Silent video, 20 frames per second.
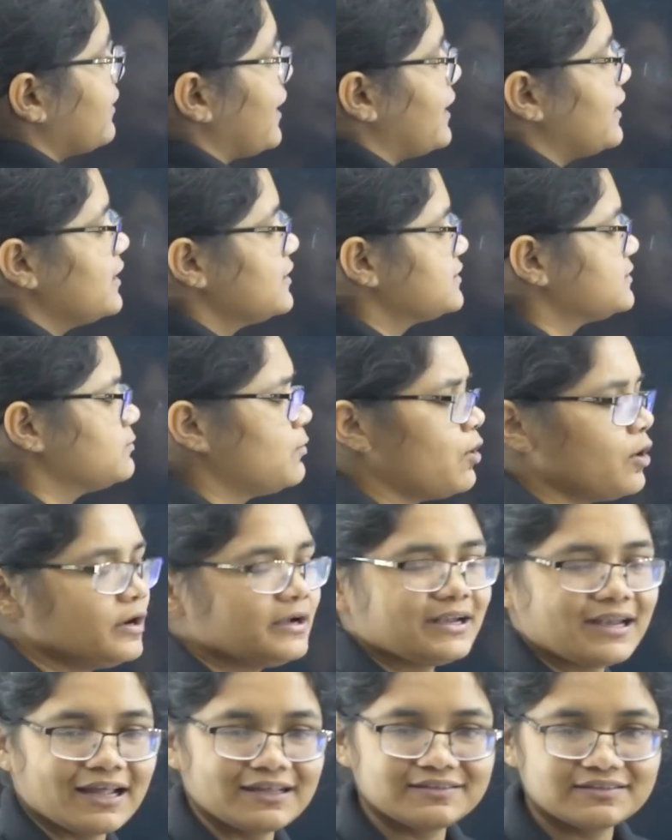write a small
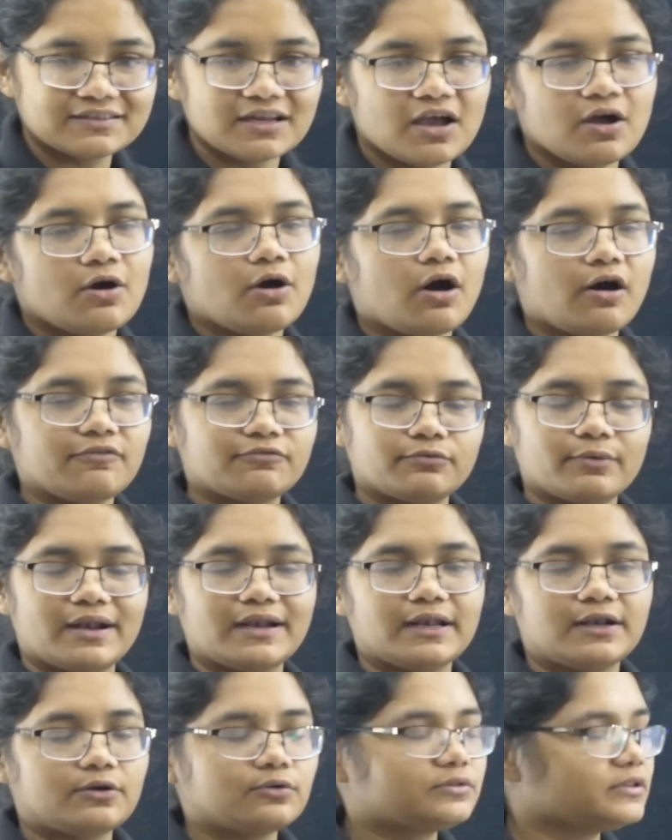test of
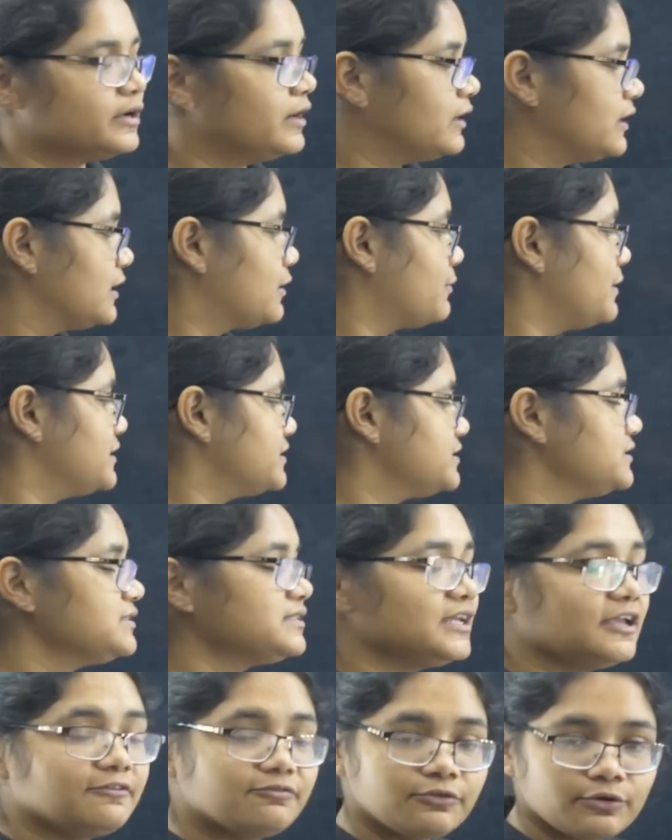20 to 30
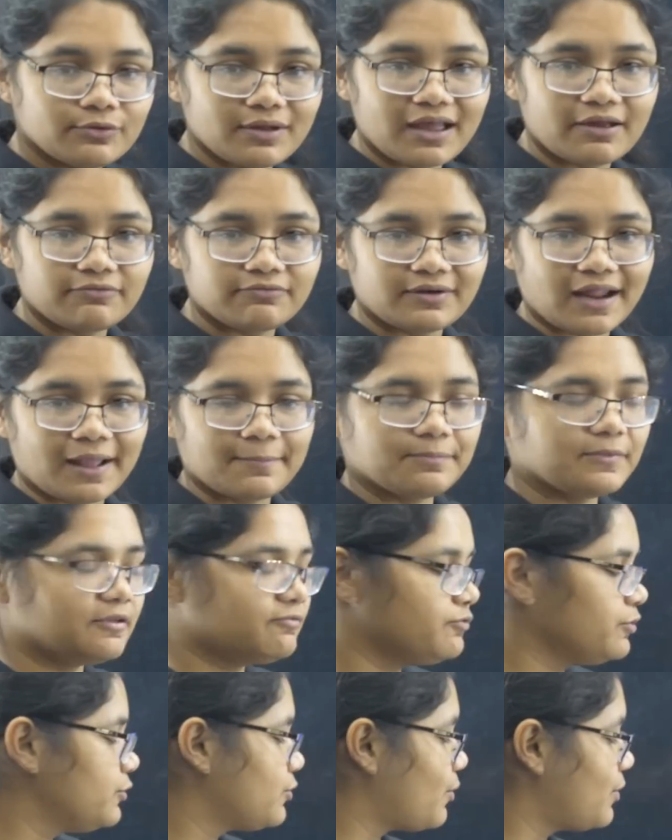questions if you have time.
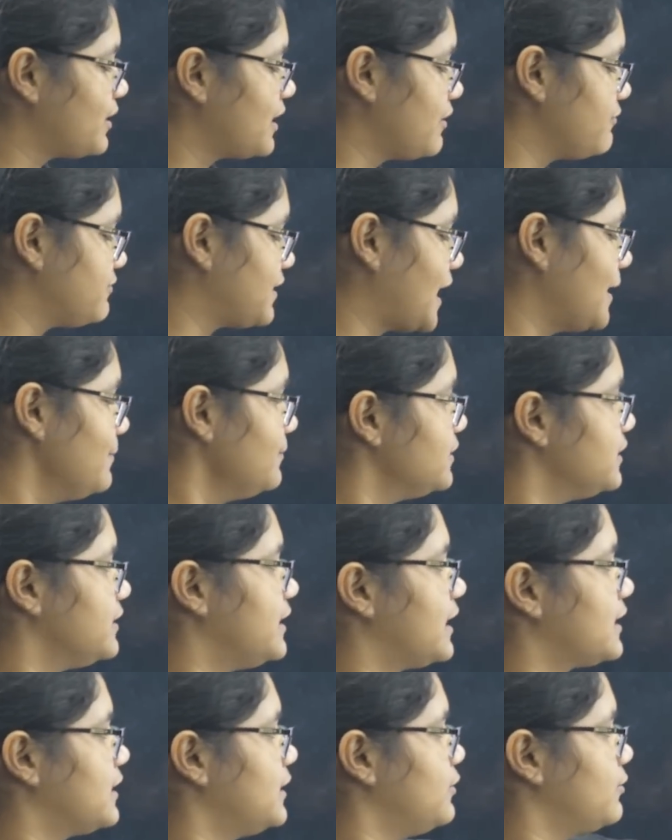If you don't have time,
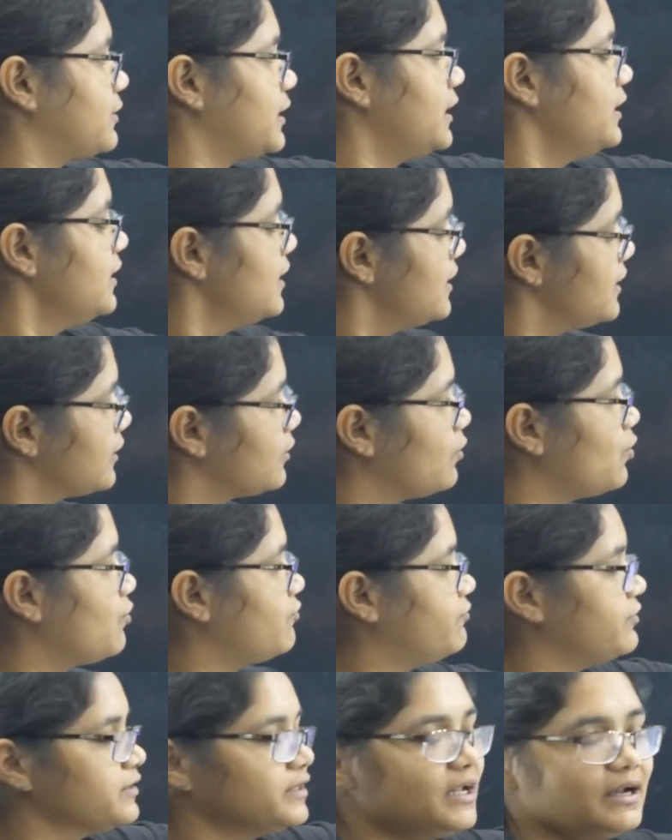directly you can go
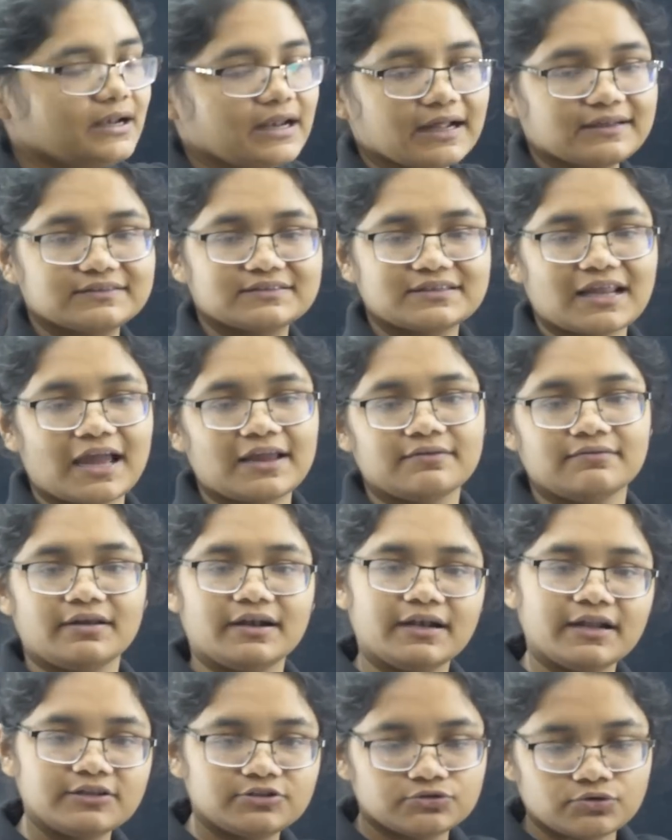for the next high
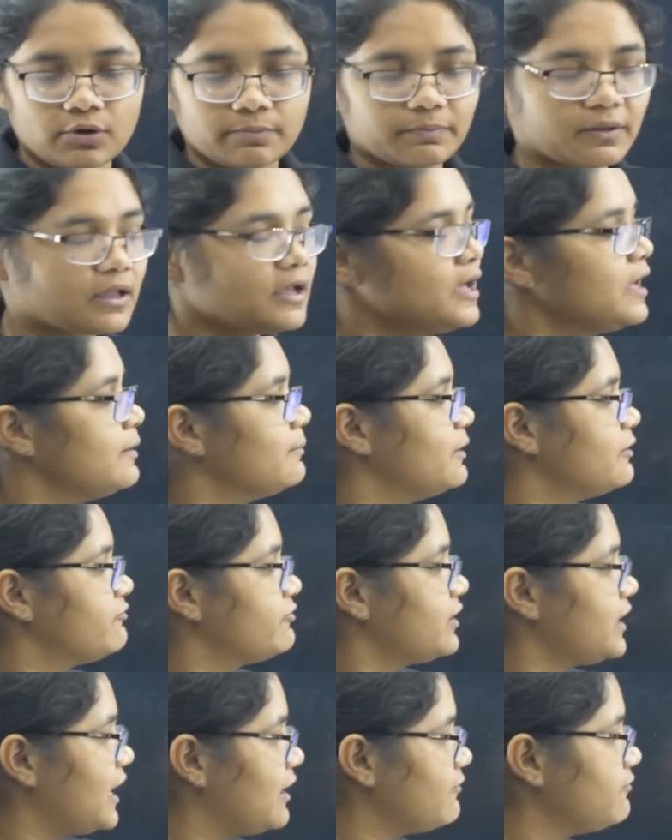weightage topic. But
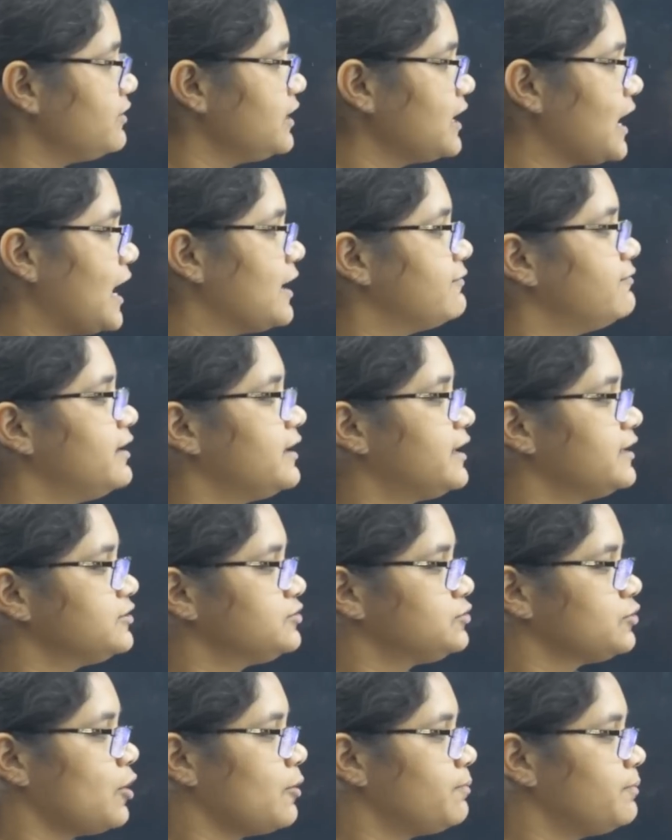for every high
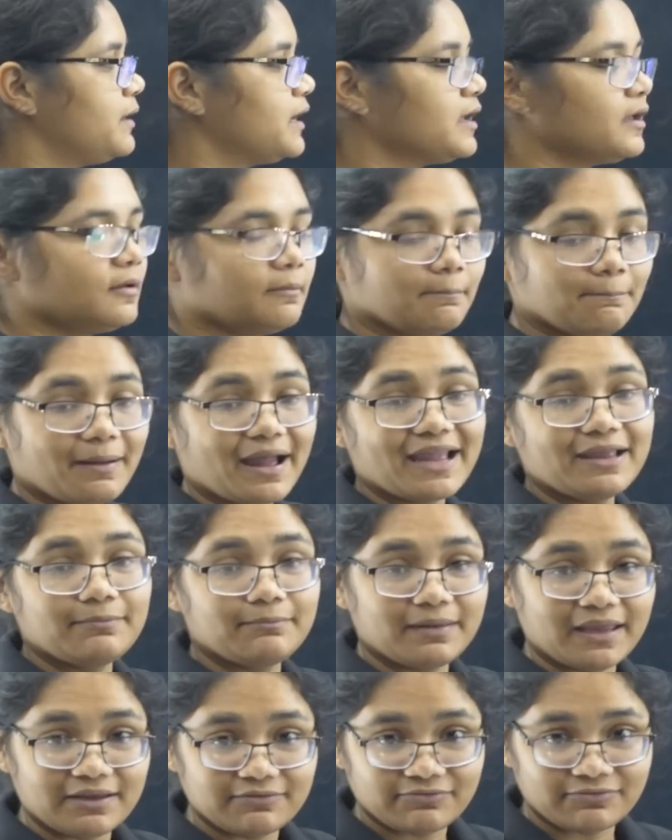weightage topic, by
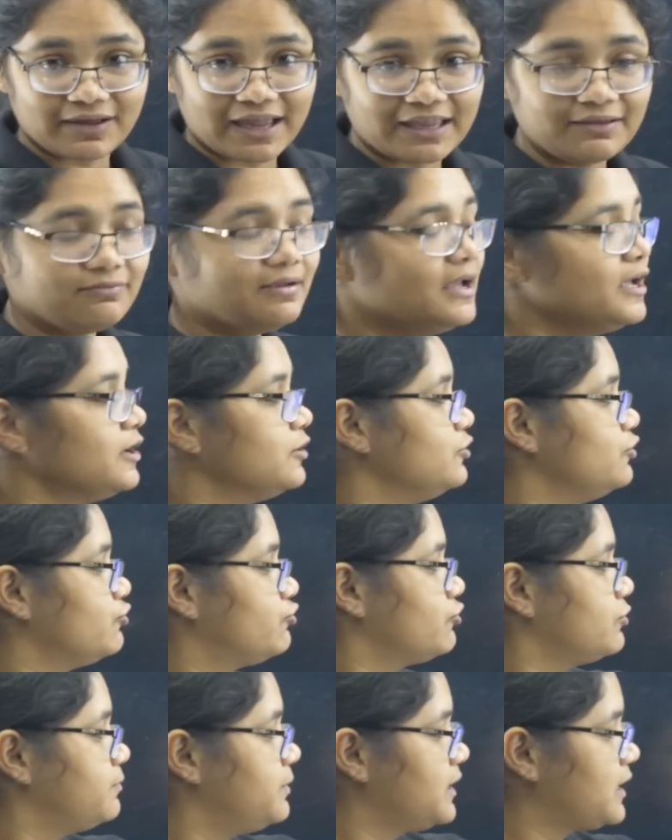May 5 you
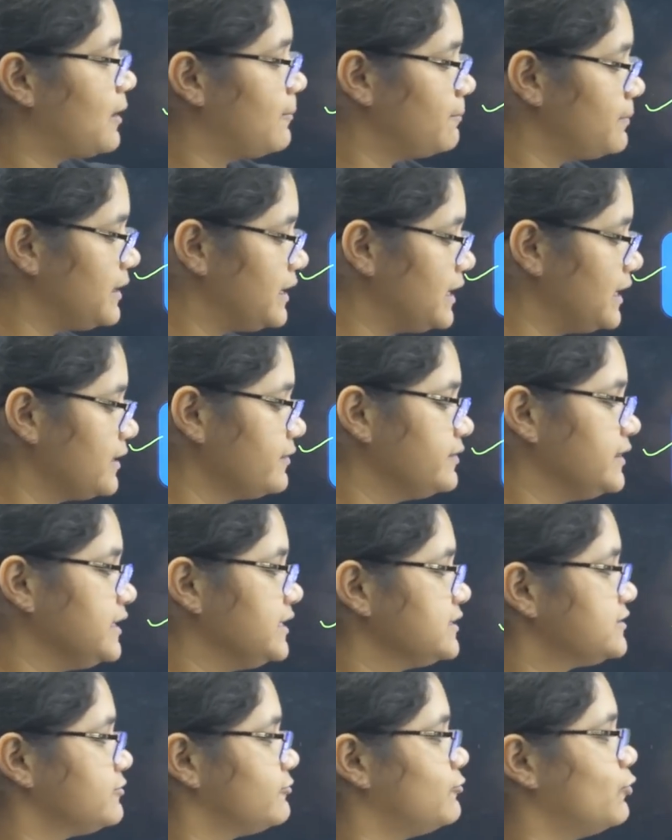should be completing
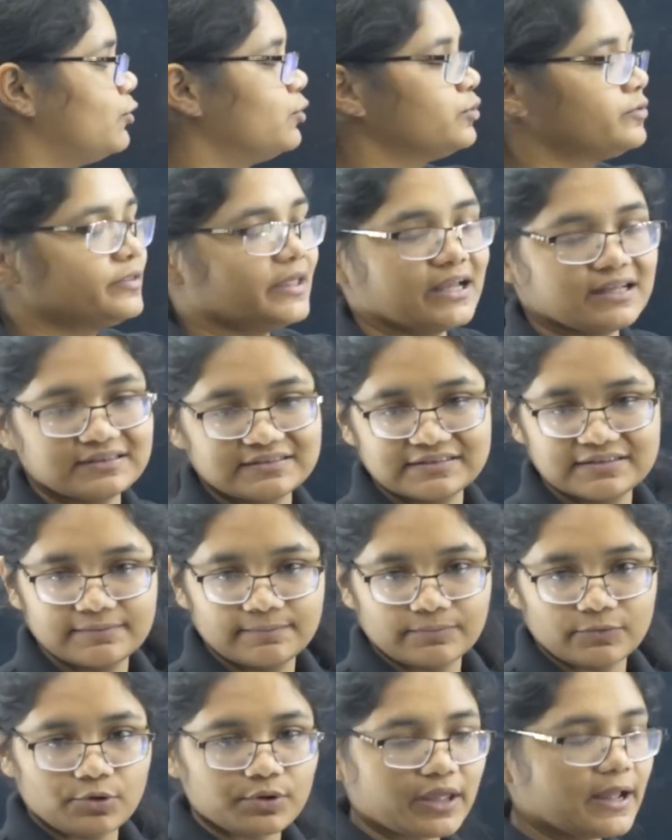these 4 things.
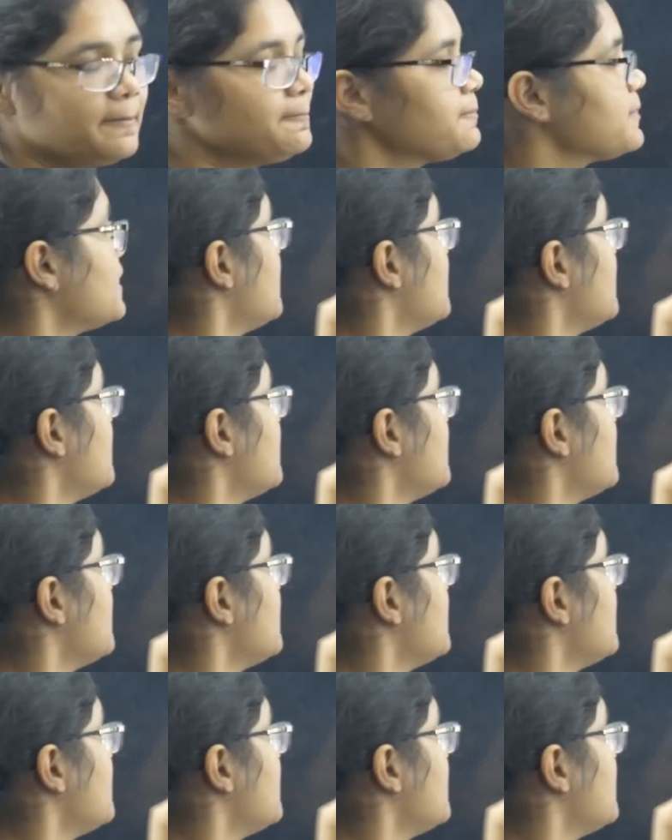Okay,